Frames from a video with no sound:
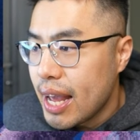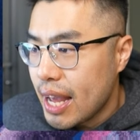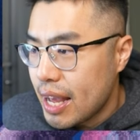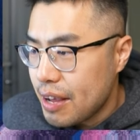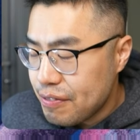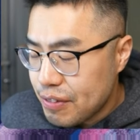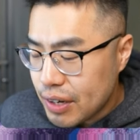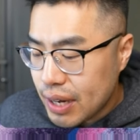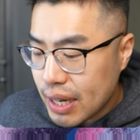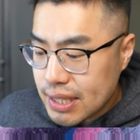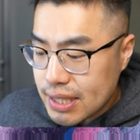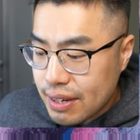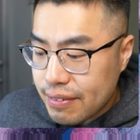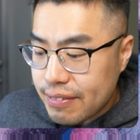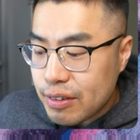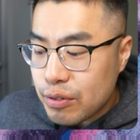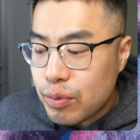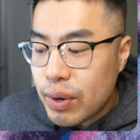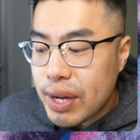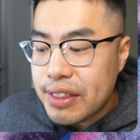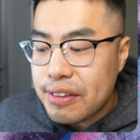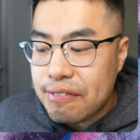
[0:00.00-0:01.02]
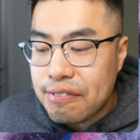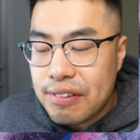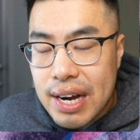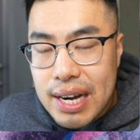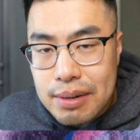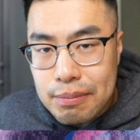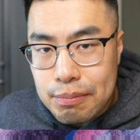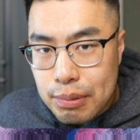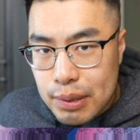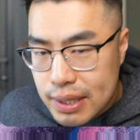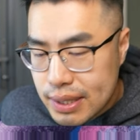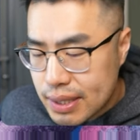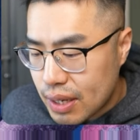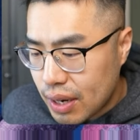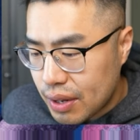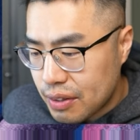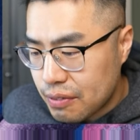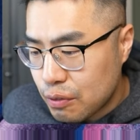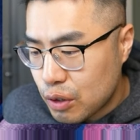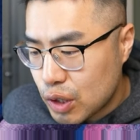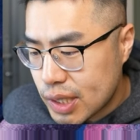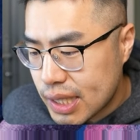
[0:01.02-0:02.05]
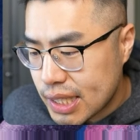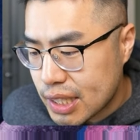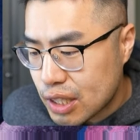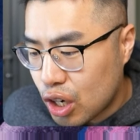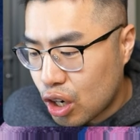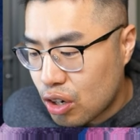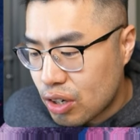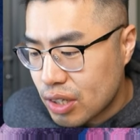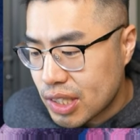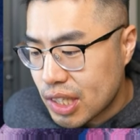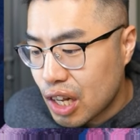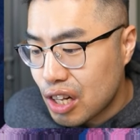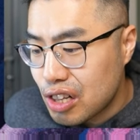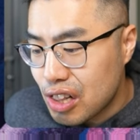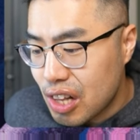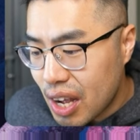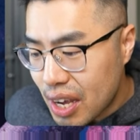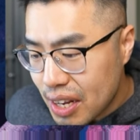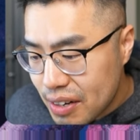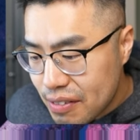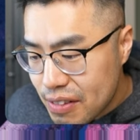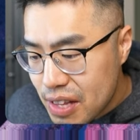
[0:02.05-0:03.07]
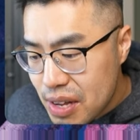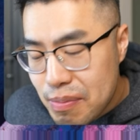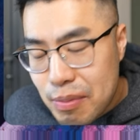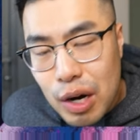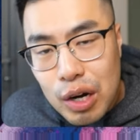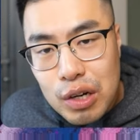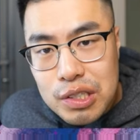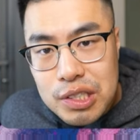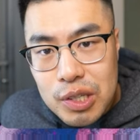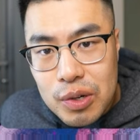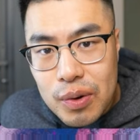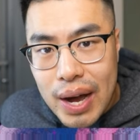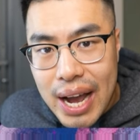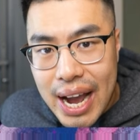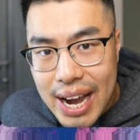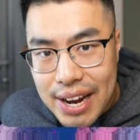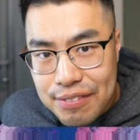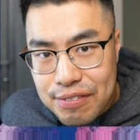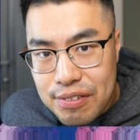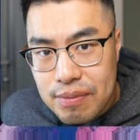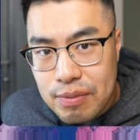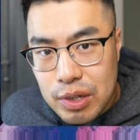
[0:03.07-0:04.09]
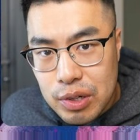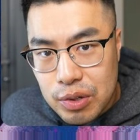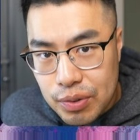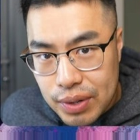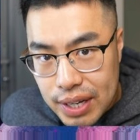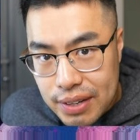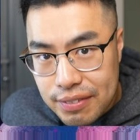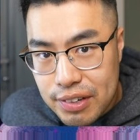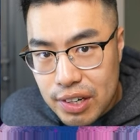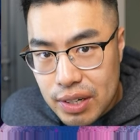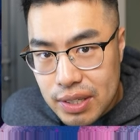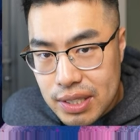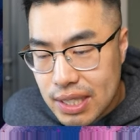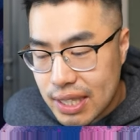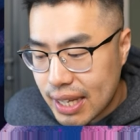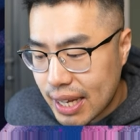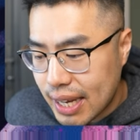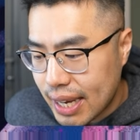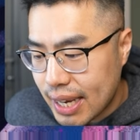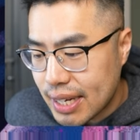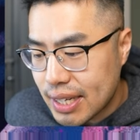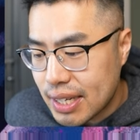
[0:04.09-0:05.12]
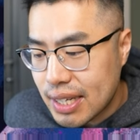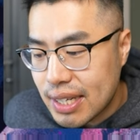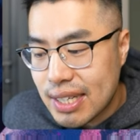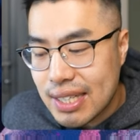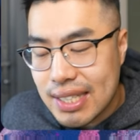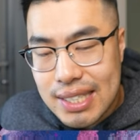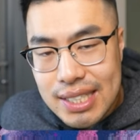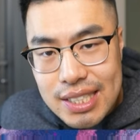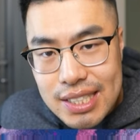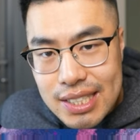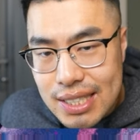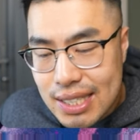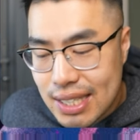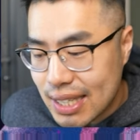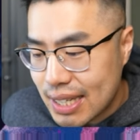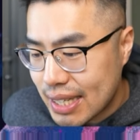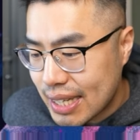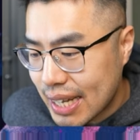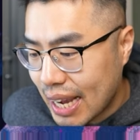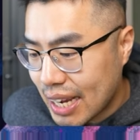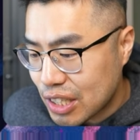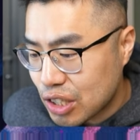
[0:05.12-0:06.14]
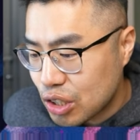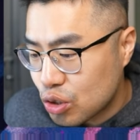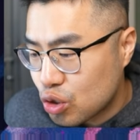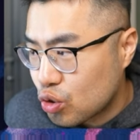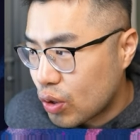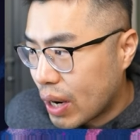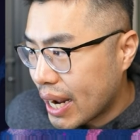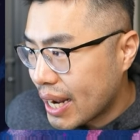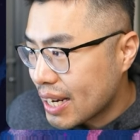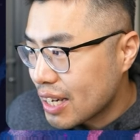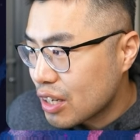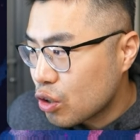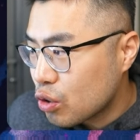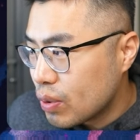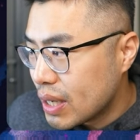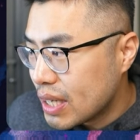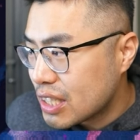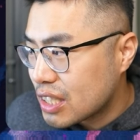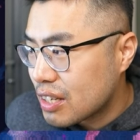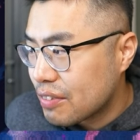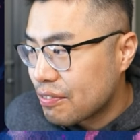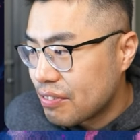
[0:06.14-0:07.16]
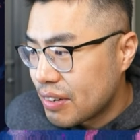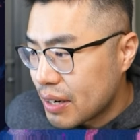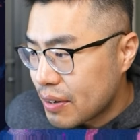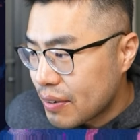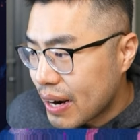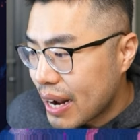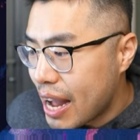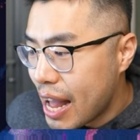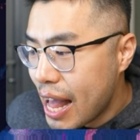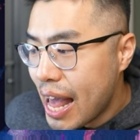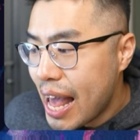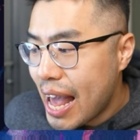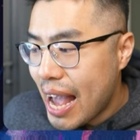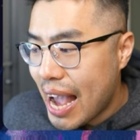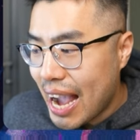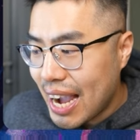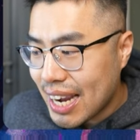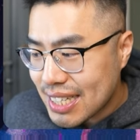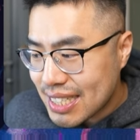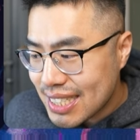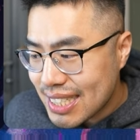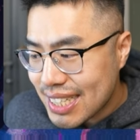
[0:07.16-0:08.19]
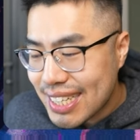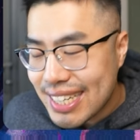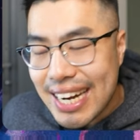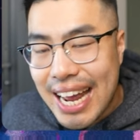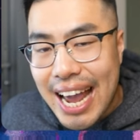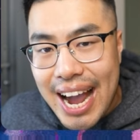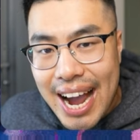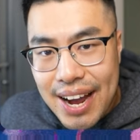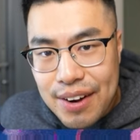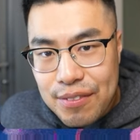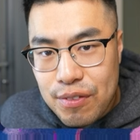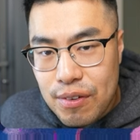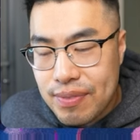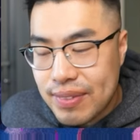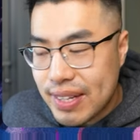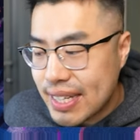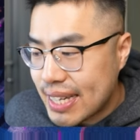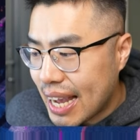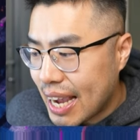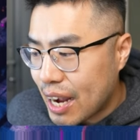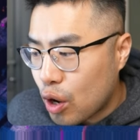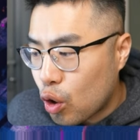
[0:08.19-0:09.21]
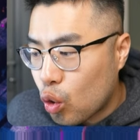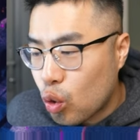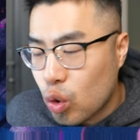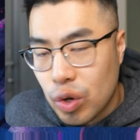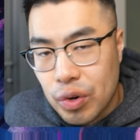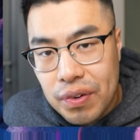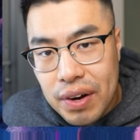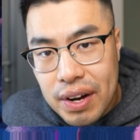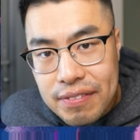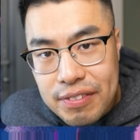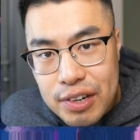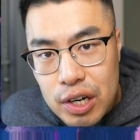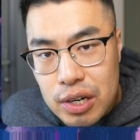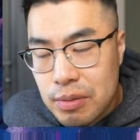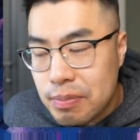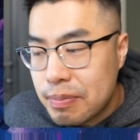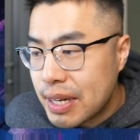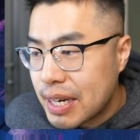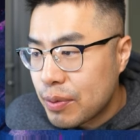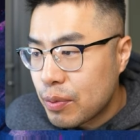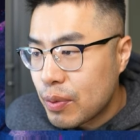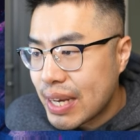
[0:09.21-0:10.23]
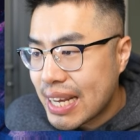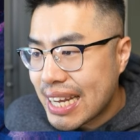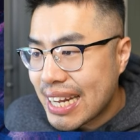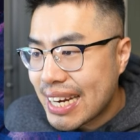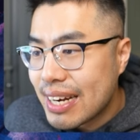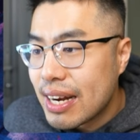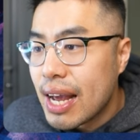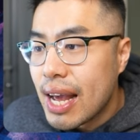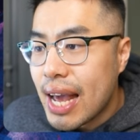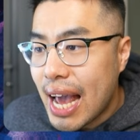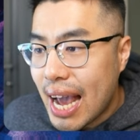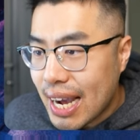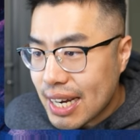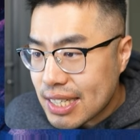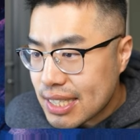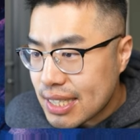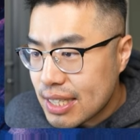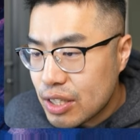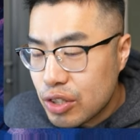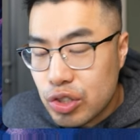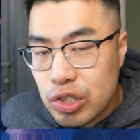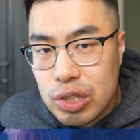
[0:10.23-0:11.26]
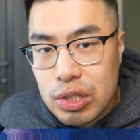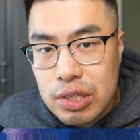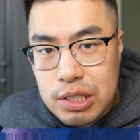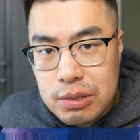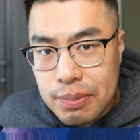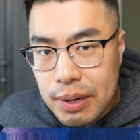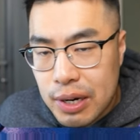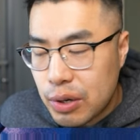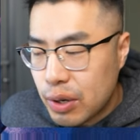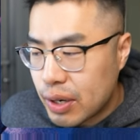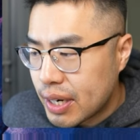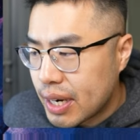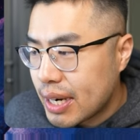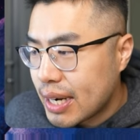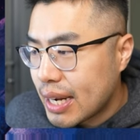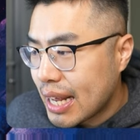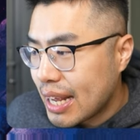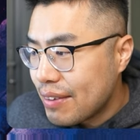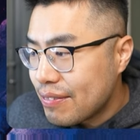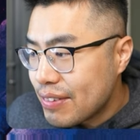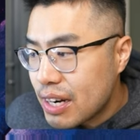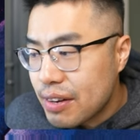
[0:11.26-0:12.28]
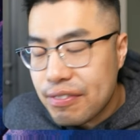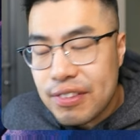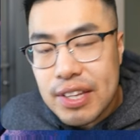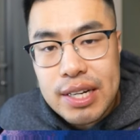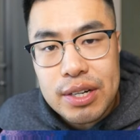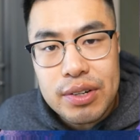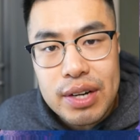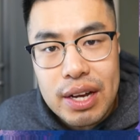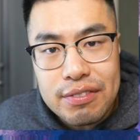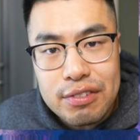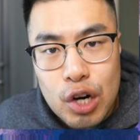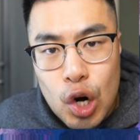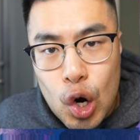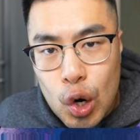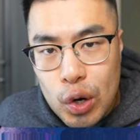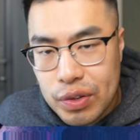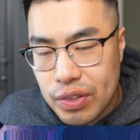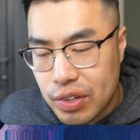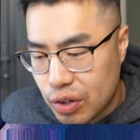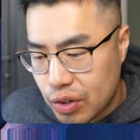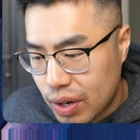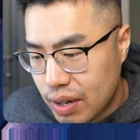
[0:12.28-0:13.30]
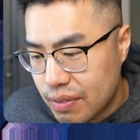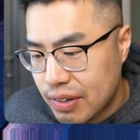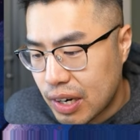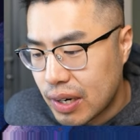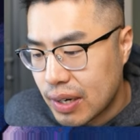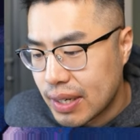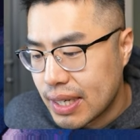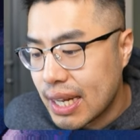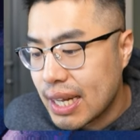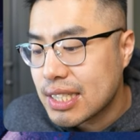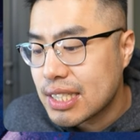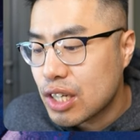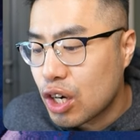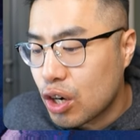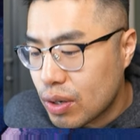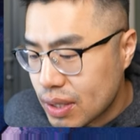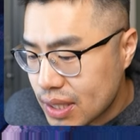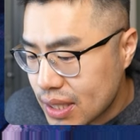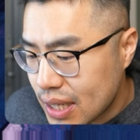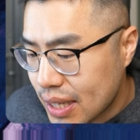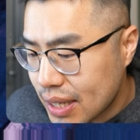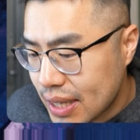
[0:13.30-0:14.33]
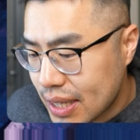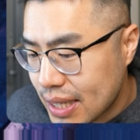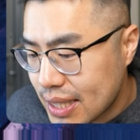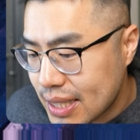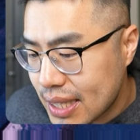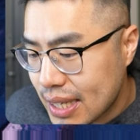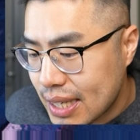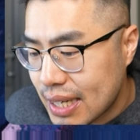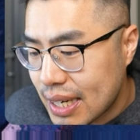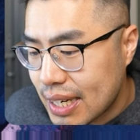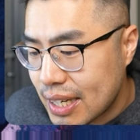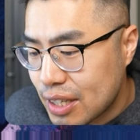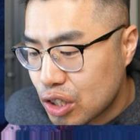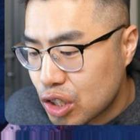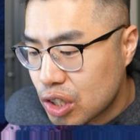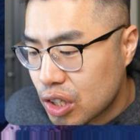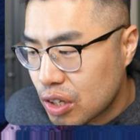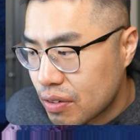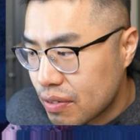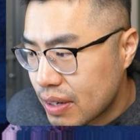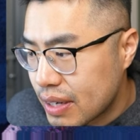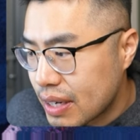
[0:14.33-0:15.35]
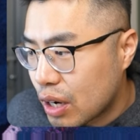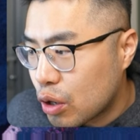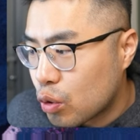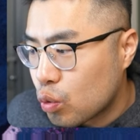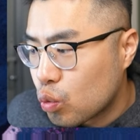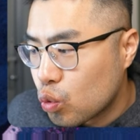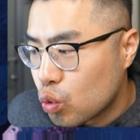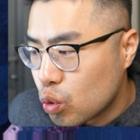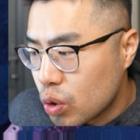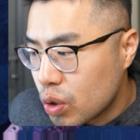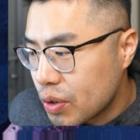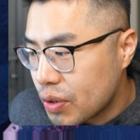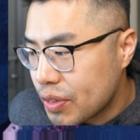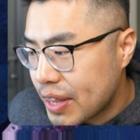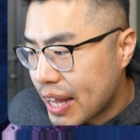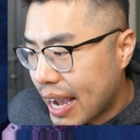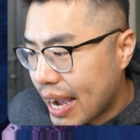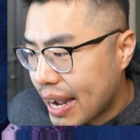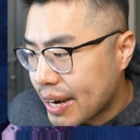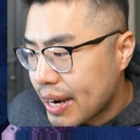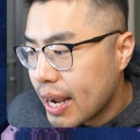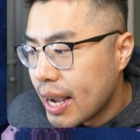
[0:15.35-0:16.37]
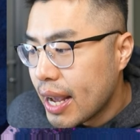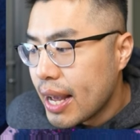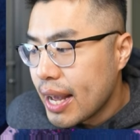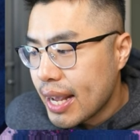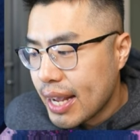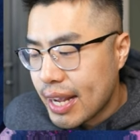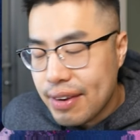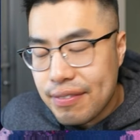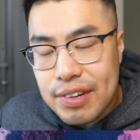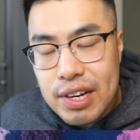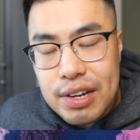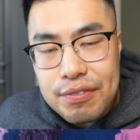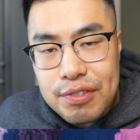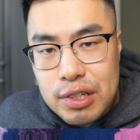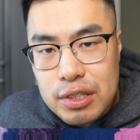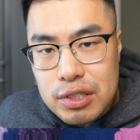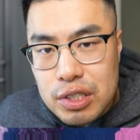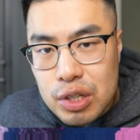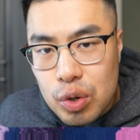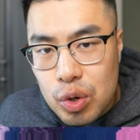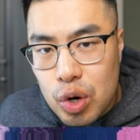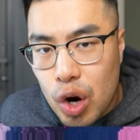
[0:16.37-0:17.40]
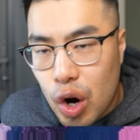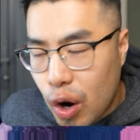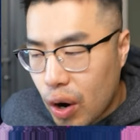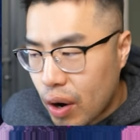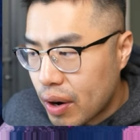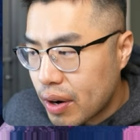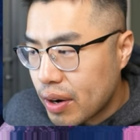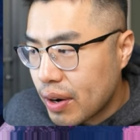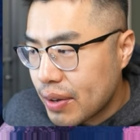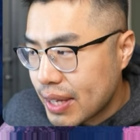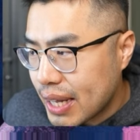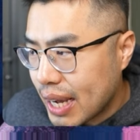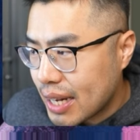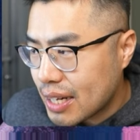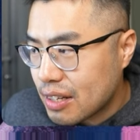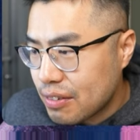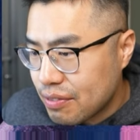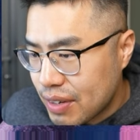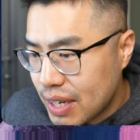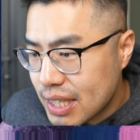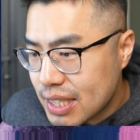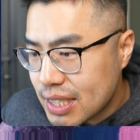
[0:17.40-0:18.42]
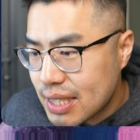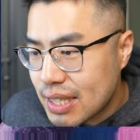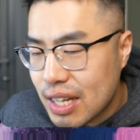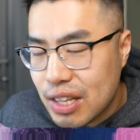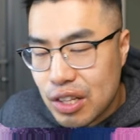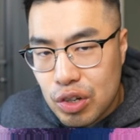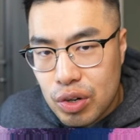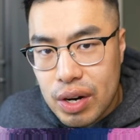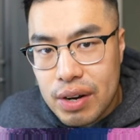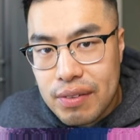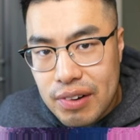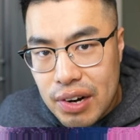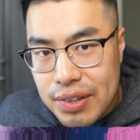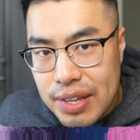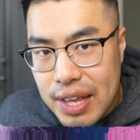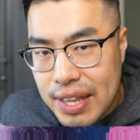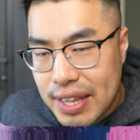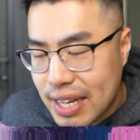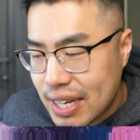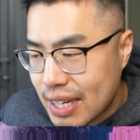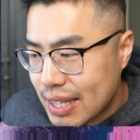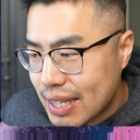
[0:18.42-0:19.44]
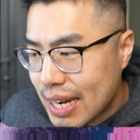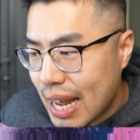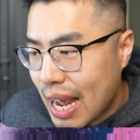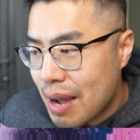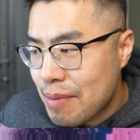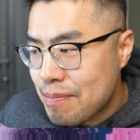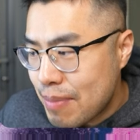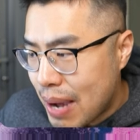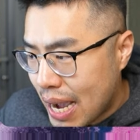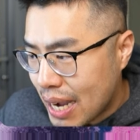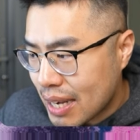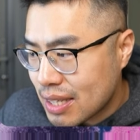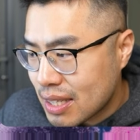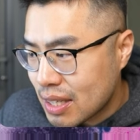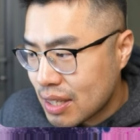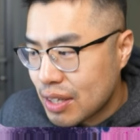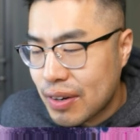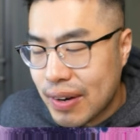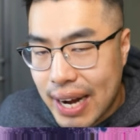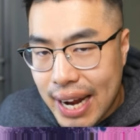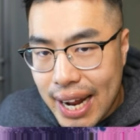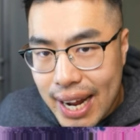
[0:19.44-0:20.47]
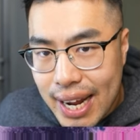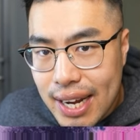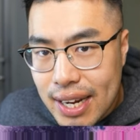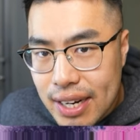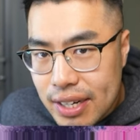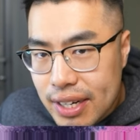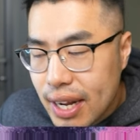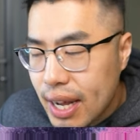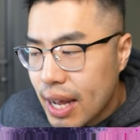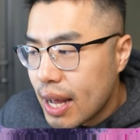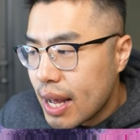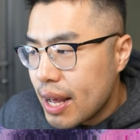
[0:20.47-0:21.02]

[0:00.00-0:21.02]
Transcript: If you guys haven't read the fine print on the Voiceless cards, a lot of them also add from the graveyard to the hand in addition to the deck. So Dragon Queen Saphira actually can add from the deck or graveyard, meaning we can actually use Ghost Spell on it even if they don't have a card in the graveyard. Yes, cards like this and Nadir Servant are ruled that even if there's no card on the activation in the graveyard that they could nab back to their hand,